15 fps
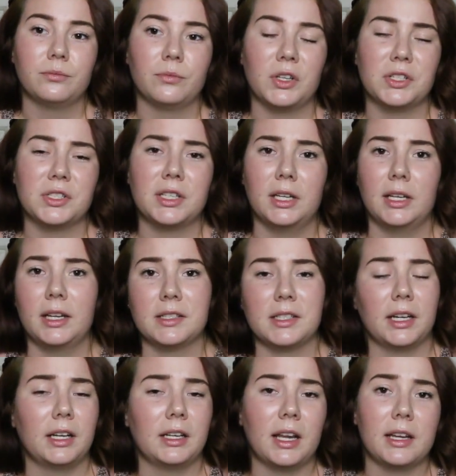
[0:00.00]
Their skin has
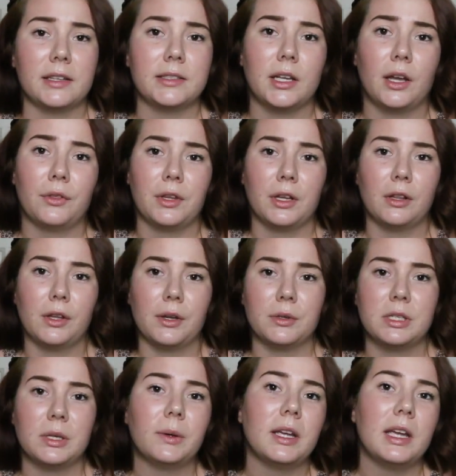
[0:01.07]
like a nice healthy glow
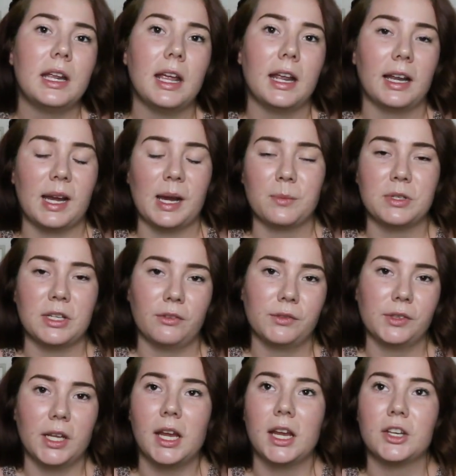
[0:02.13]
to it and I am
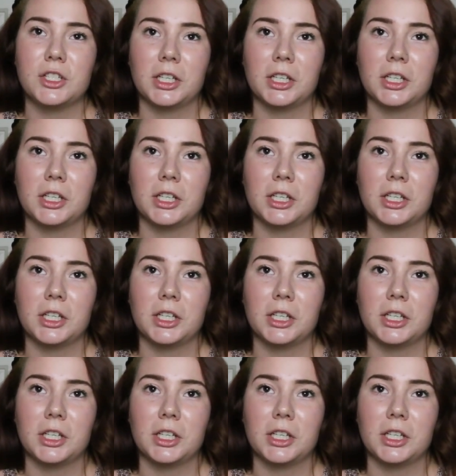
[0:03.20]
definitely